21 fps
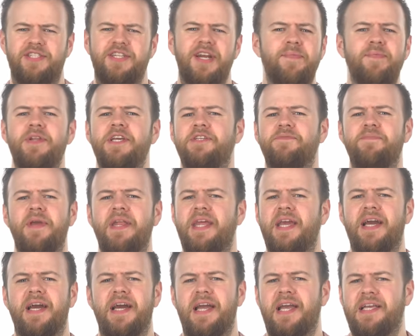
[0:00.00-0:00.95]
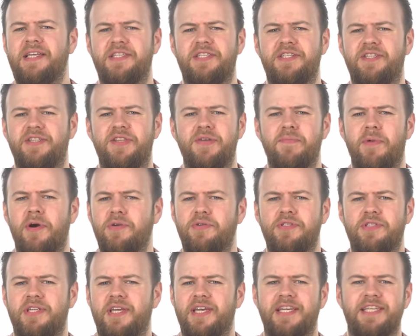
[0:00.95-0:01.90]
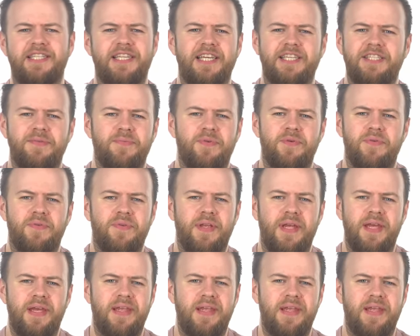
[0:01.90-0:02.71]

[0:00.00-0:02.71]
Japanese media is the most accessible